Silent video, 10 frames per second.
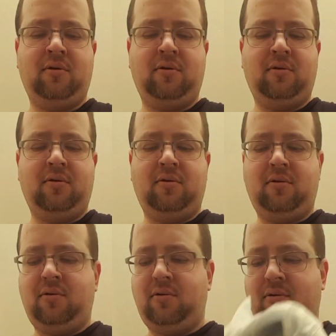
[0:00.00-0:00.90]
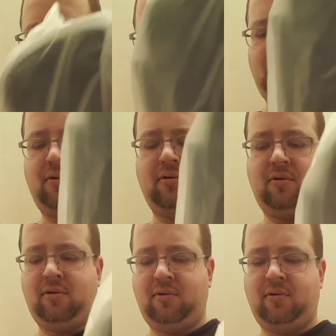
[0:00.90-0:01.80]

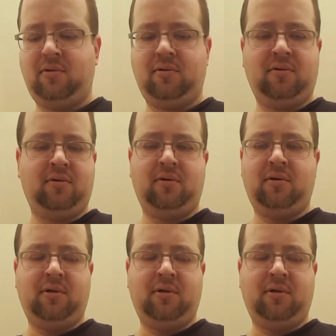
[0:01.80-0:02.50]
Nothing is said.